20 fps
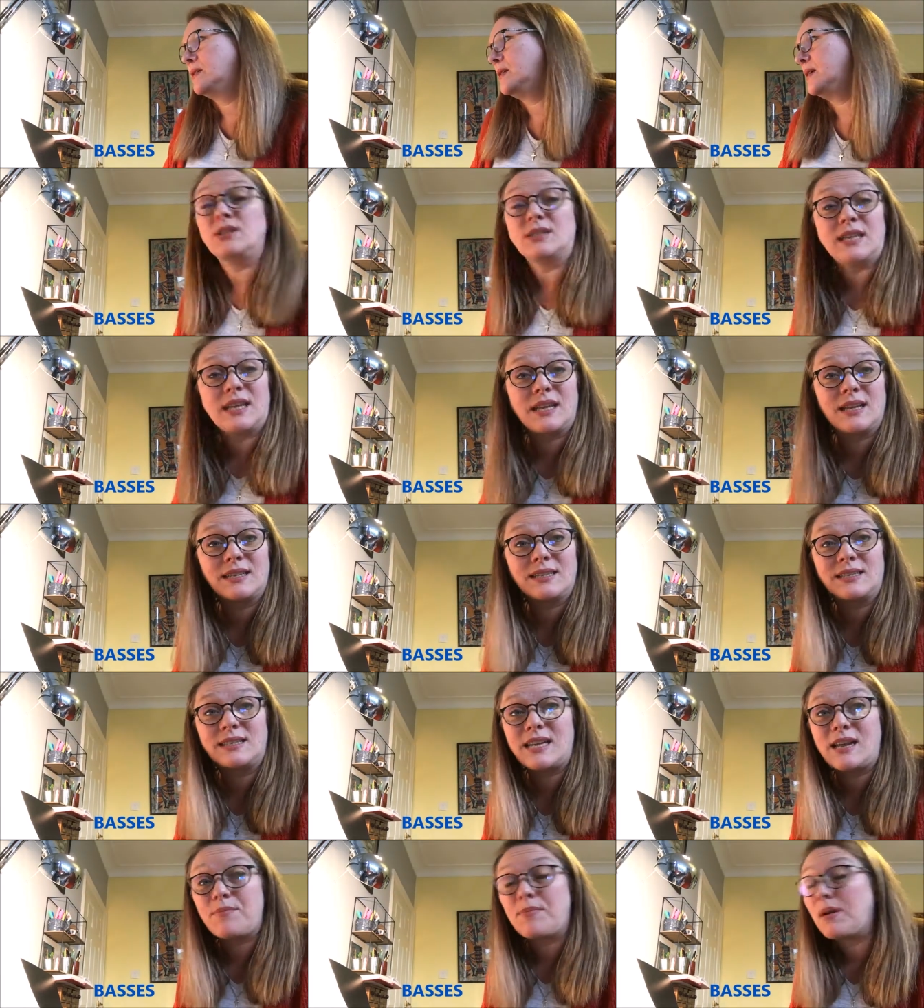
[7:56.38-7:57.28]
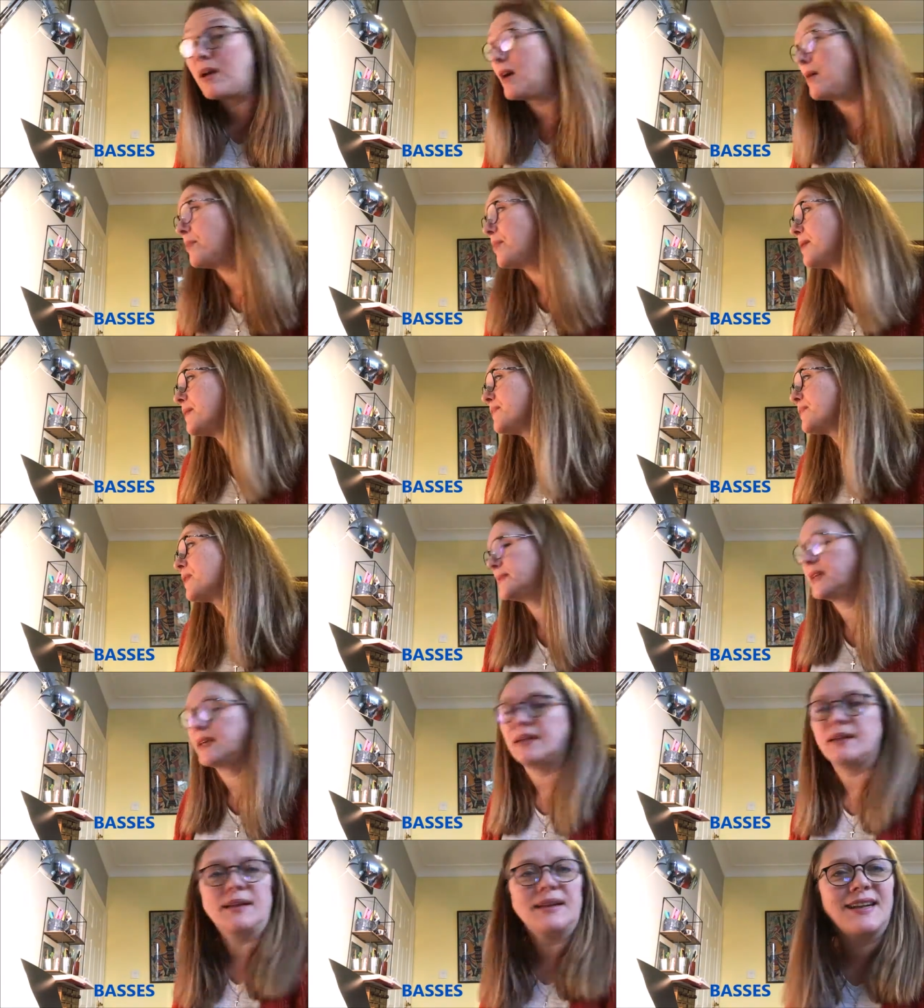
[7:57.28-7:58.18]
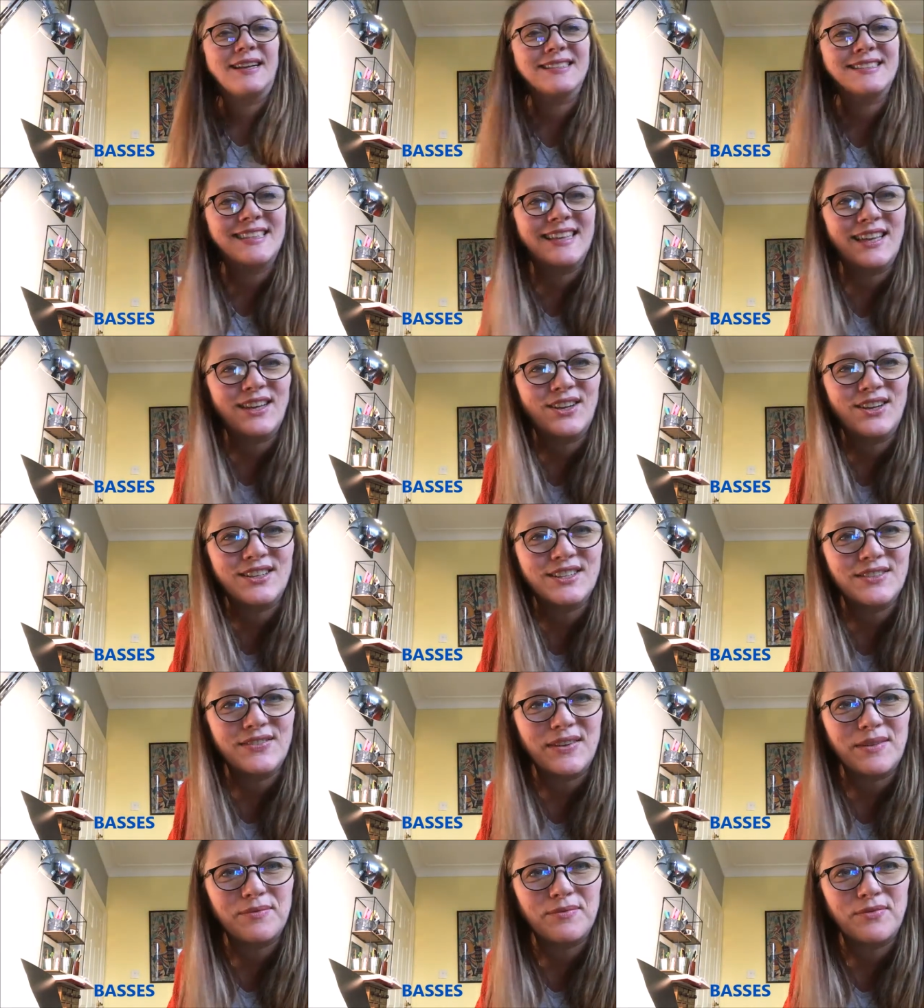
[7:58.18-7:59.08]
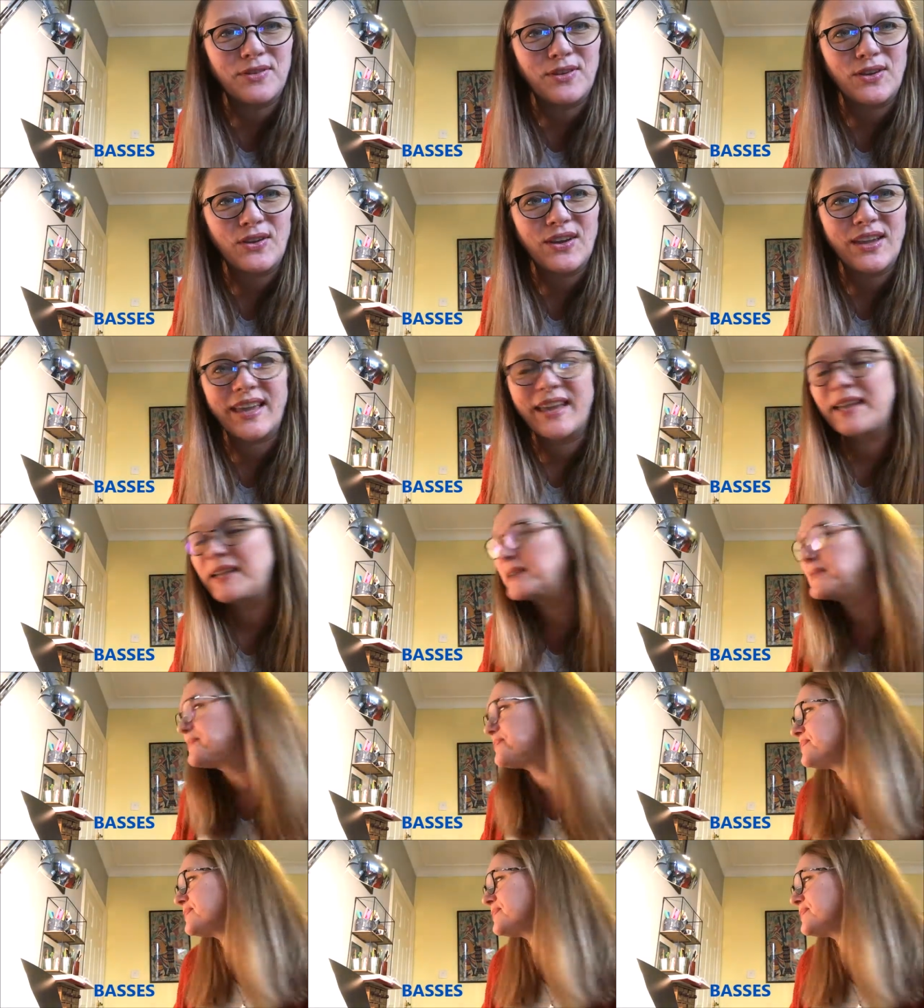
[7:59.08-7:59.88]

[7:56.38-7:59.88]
you're taking a step up I'll sing an octave up for you, okay?